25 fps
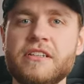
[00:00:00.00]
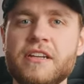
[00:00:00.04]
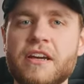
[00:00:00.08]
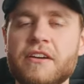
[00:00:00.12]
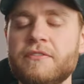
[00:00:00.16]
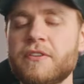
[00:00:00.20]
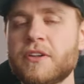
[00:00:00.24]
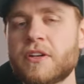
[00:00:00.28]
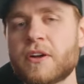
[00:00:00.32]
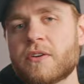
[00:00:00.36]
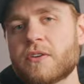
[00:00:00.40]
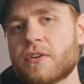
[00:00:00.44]
Now,
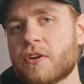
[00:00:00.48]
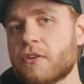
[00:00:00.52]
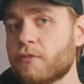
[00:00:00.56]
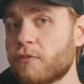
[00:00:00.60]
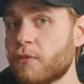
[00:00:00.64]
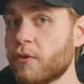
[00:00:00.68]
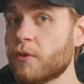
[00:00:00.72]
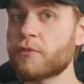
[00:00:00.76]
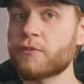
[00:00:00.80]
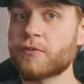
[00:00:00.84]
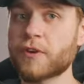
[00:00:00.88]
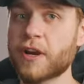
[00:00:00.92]
if you don't know,
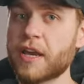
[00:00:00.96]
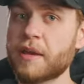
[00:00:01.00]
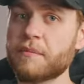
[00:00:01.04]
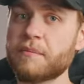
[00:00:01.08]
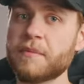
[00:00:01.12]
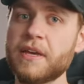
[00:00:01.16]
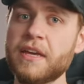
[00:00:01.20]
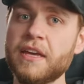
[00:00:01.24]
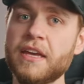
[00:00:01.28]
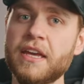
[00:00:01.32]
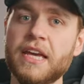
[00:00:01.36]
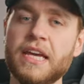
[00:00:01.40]
full
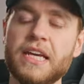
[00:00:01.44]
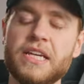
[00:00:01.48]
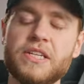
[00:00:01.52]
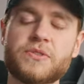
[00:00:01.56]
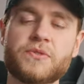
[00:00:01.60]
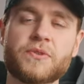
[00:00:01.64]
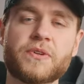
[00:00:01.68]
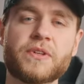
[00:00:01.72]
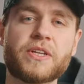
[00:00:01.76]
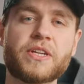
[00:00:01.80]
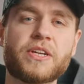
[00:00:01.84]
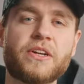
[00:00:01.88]
frame
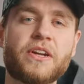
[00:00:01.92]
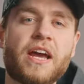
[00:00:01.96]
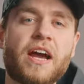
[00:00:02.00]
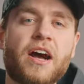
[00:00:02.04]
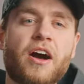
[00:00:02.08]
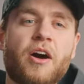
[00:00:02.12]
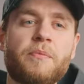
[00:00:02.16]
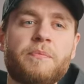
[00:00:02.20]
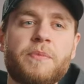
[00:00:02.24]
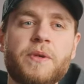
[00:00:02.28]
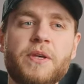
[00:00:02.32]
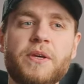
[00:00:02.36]
is really gonna
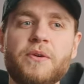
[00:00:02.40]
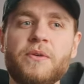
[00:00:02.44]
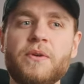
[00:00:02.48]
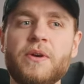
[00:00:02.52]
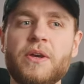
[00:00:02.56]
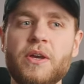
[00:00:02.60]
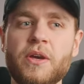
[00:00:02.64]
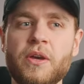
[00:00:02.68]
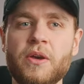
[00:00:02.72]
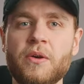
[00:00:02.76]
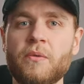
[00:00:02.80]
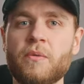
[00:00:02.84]
help you
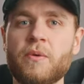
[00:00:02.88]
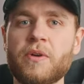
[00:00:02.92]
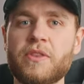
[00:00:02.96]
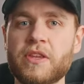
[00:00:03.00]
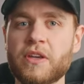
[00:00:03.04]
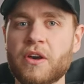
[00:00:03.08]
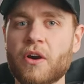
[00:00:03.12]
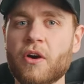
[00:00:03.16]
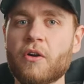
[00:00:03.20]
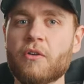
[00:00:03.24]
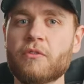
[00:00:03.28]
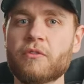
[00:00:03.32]
with
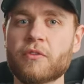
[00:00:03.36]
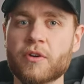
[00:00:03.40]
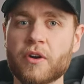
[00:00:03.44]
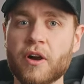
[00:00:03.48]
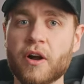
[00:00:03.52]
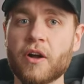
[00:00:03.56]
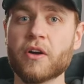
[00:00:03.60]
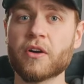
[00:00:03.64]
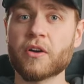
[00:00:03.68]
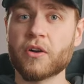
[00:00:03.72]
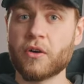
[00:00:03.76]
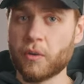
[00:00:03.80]
the
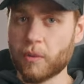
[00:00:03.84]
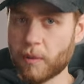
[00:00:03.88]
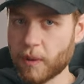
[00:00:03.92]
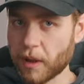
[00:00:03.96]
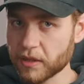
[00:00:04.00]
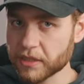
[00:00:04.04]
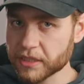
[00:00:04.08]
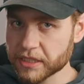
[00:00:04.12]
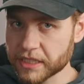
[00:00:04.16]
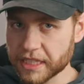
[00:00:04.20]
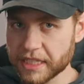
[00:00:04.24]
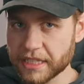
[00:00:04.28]
overall
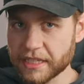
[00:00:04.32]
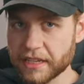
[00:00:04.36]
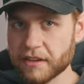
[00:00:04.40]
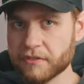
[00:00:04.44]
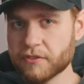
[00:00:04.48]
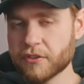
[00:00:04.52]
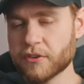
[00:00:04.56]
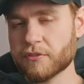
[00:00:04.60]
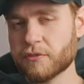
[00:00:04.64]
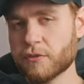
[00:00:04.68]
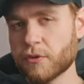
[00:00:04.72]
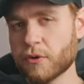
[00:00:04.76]
quality
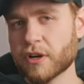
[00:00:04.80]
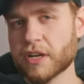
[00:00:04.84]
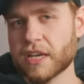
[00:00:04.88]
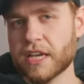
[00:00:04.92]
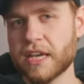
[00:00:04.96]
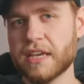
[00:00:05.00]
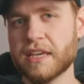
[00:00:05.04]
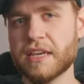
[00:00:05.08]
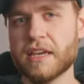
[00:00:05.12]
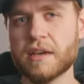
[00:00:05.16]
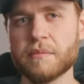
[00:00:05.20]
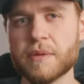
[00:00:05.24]
of your
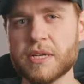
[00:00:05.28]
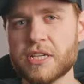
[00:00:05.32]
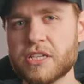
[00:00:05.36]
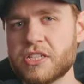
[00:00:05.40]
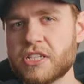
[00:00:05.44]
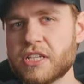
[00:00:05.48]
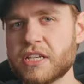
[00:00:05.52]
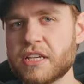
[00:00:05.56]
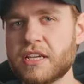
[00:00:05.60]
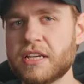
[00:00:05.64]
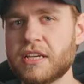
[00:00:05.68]
4K image.